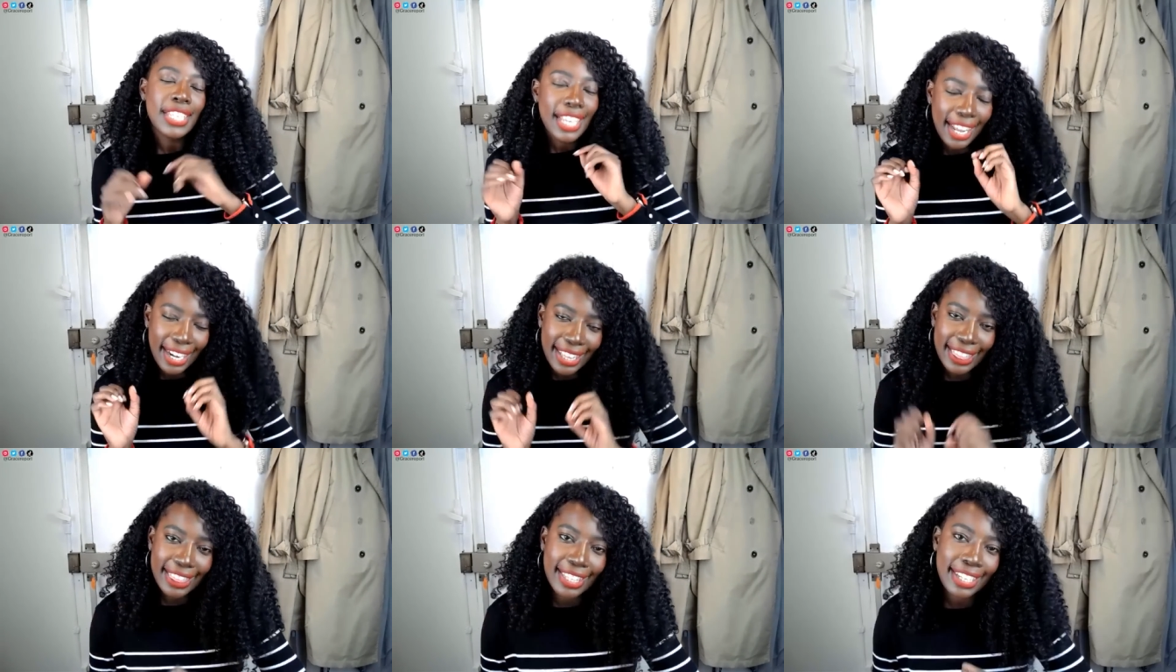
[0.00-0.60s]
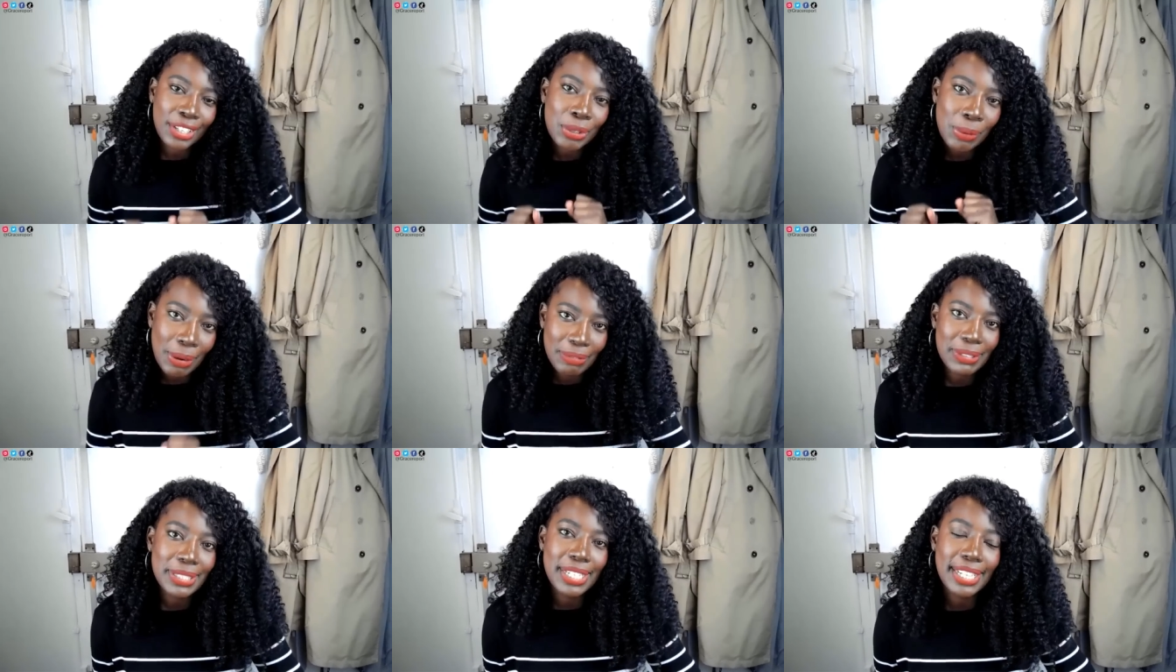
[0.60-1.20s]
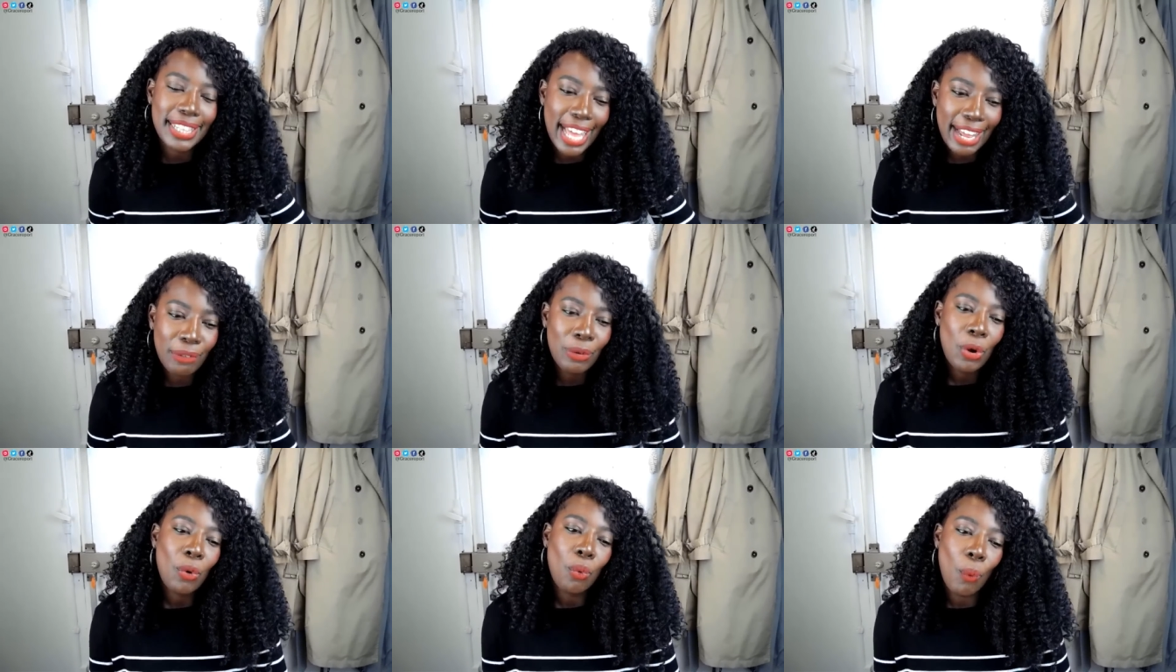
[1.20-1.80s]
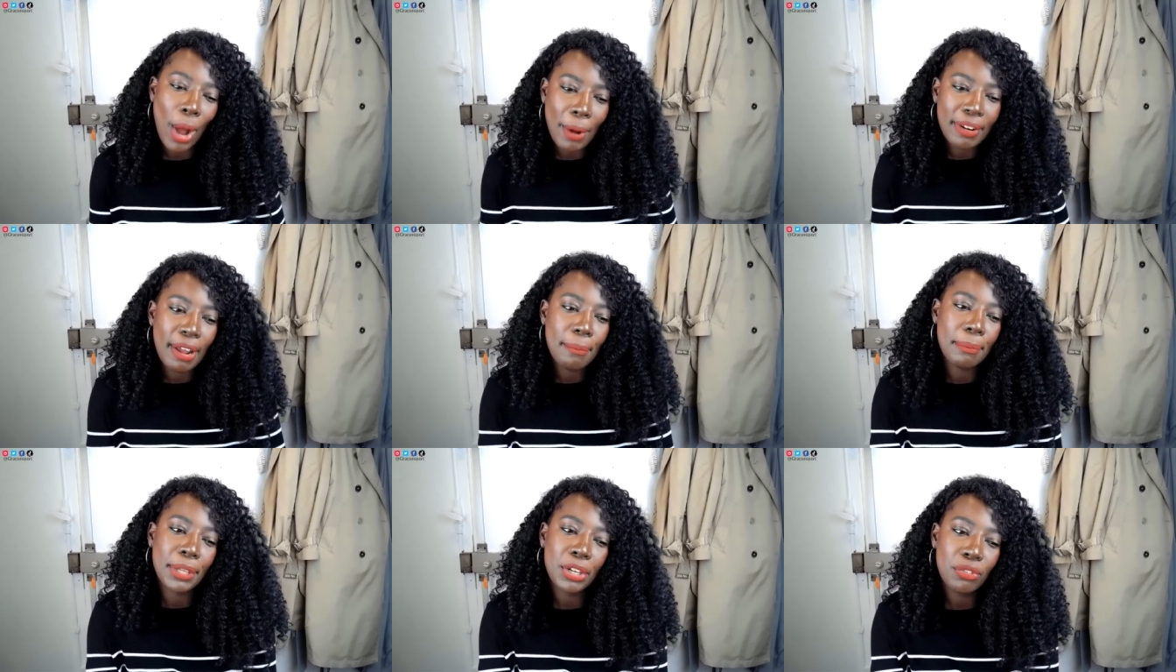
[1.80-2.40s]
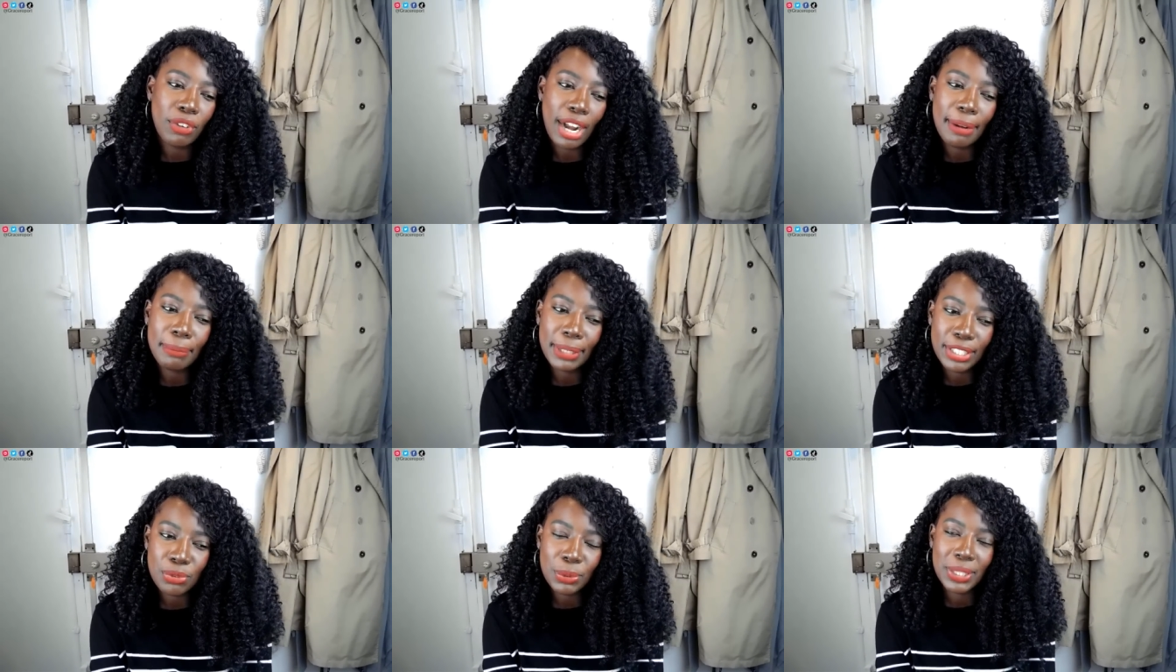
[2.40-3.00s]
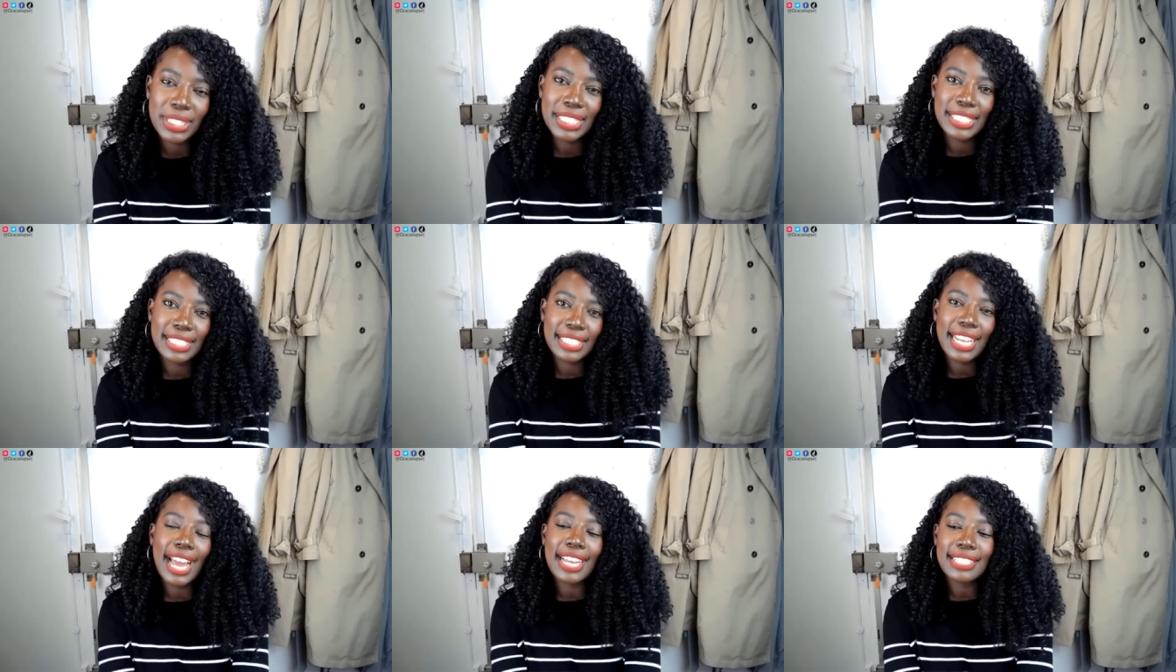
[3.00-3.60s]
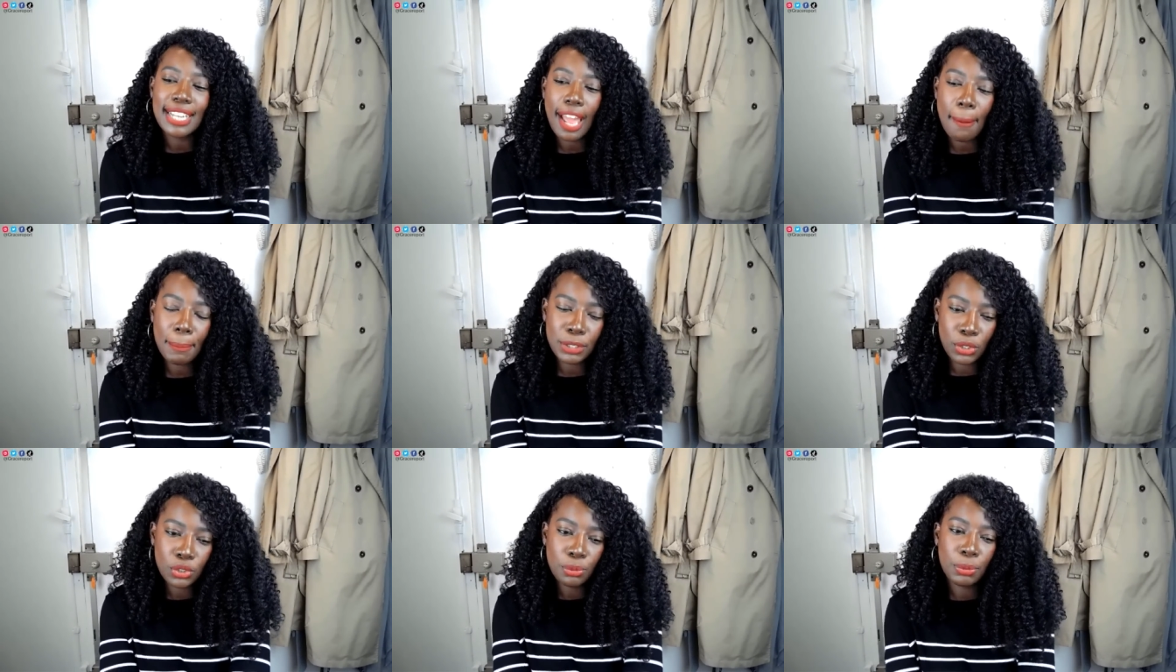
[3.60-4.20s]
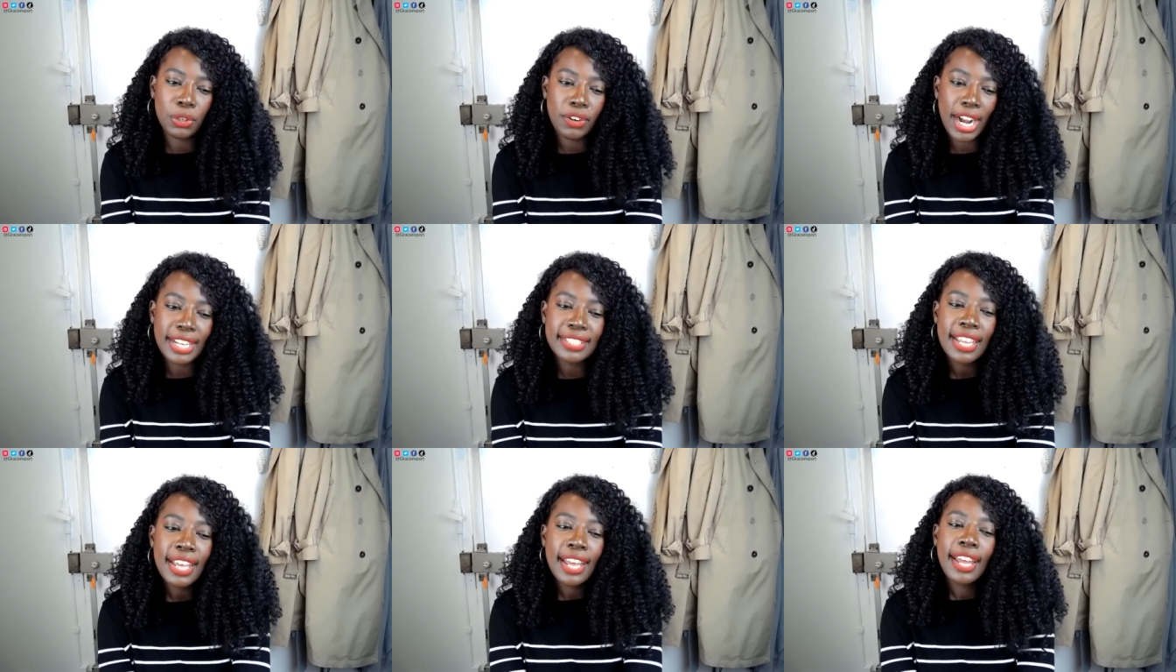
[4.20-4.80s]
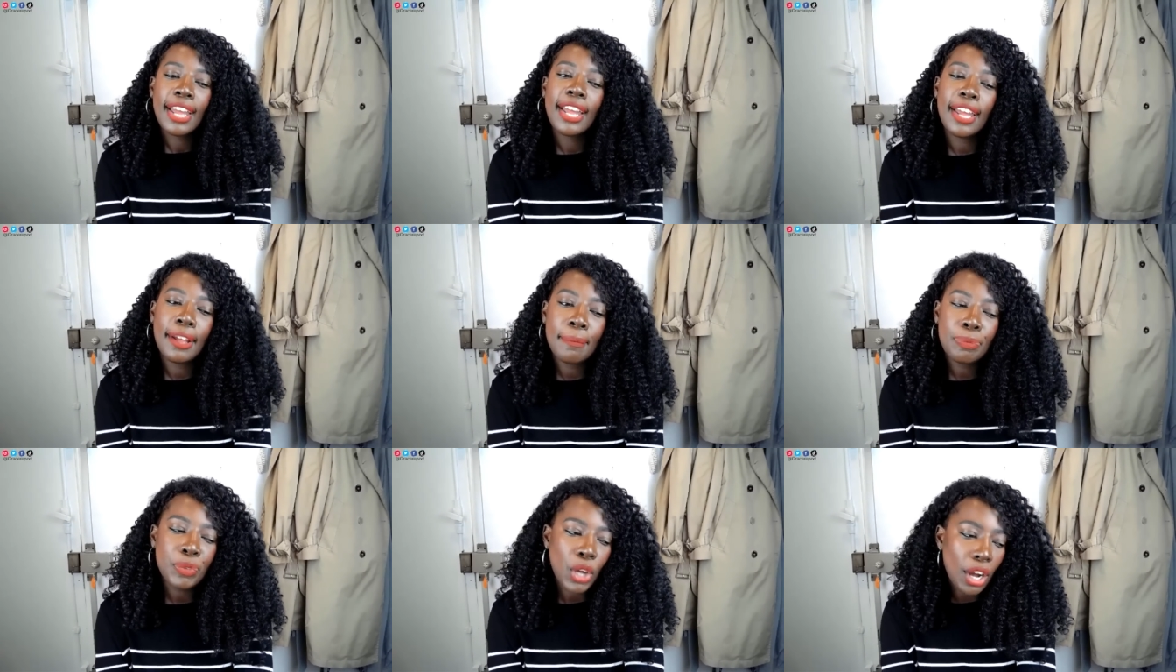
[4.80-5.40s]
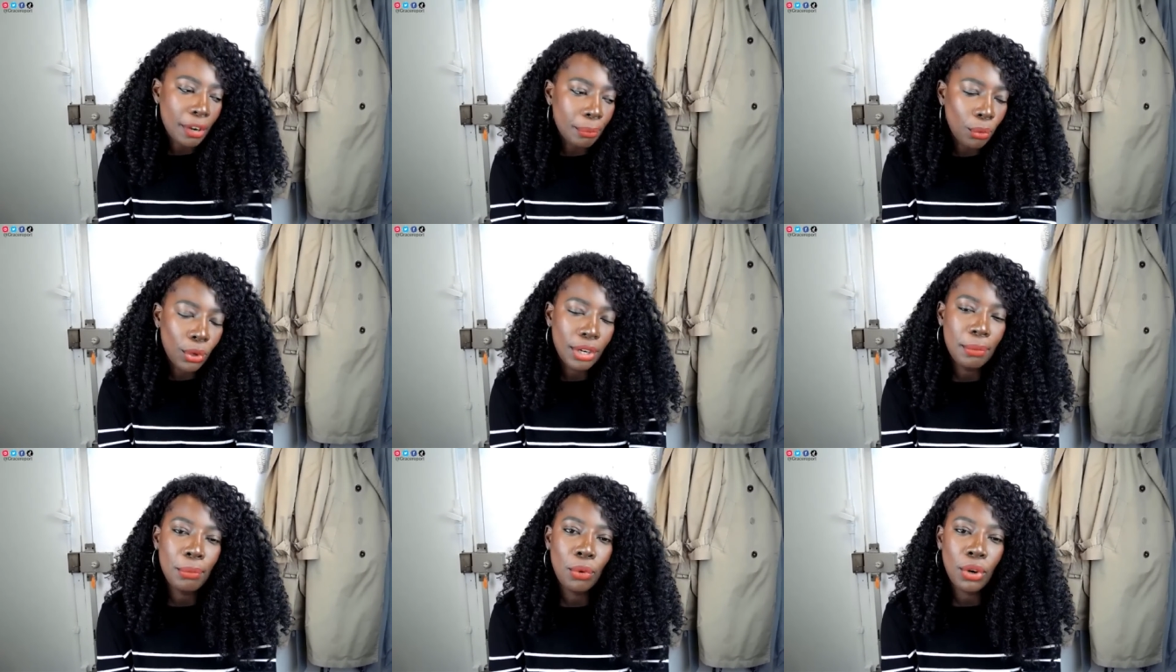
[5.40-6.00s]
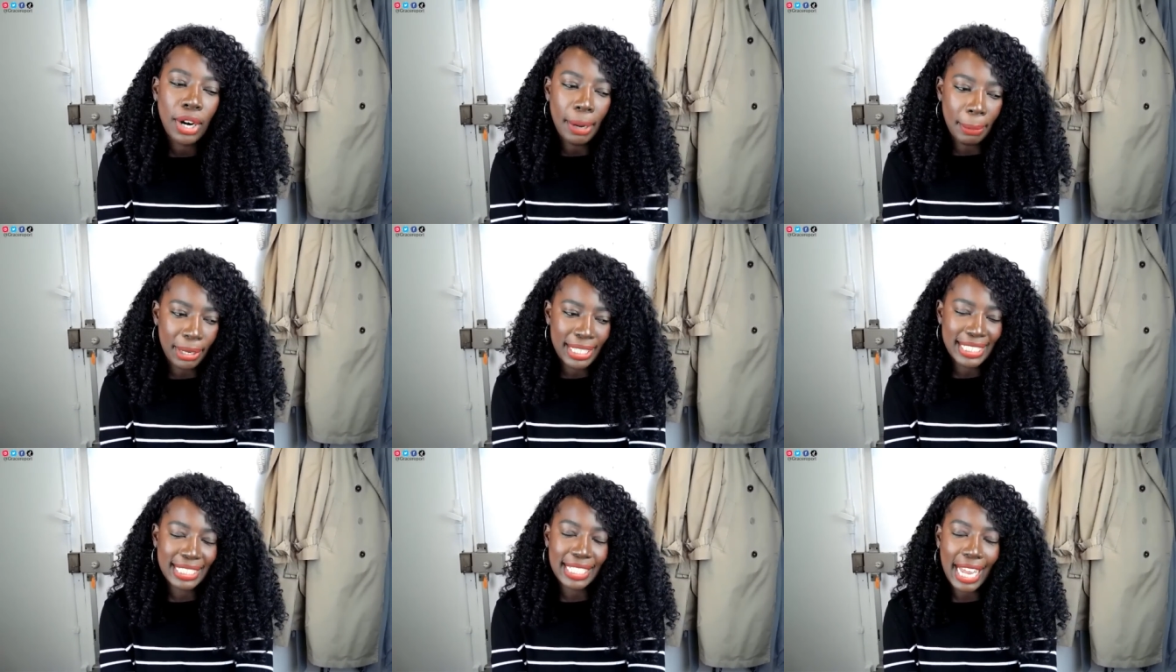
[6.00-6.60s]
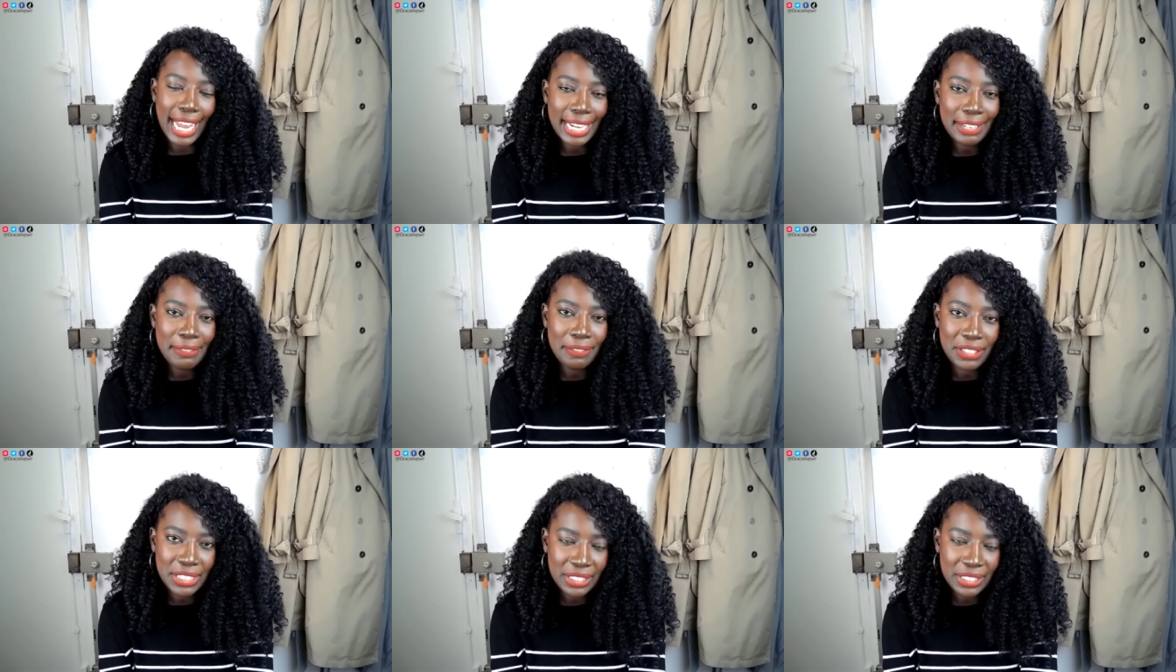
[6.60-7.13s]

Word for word: And I think whoever said that wound up being right because we're going to see as the episodes progress him talk more and more about his lack of physical